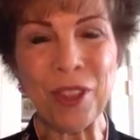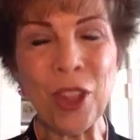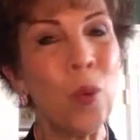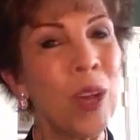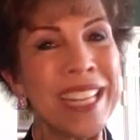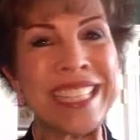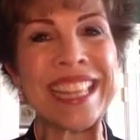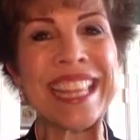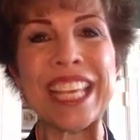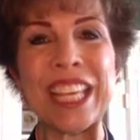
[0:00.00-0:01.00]
What is
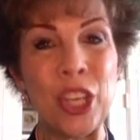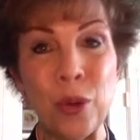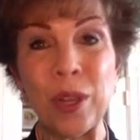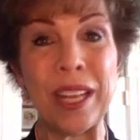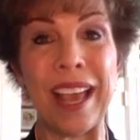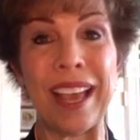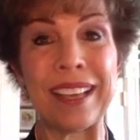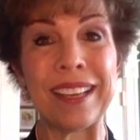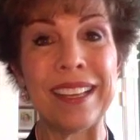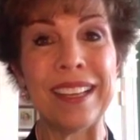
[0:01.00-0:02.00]
it that you would
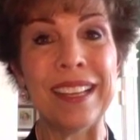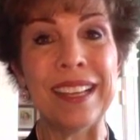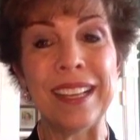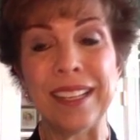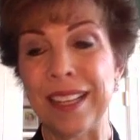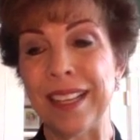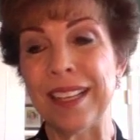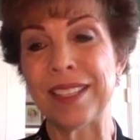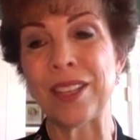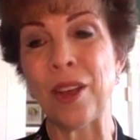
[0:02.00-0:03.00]
like?
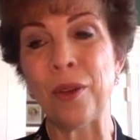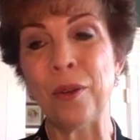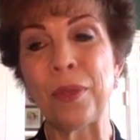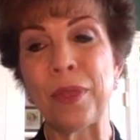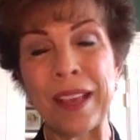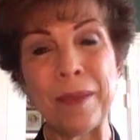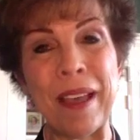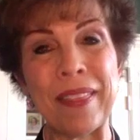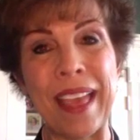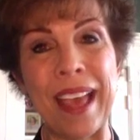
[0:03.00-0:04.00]
So think
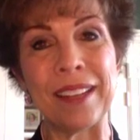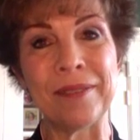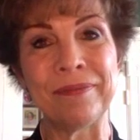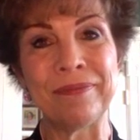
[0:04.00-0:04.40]
about that.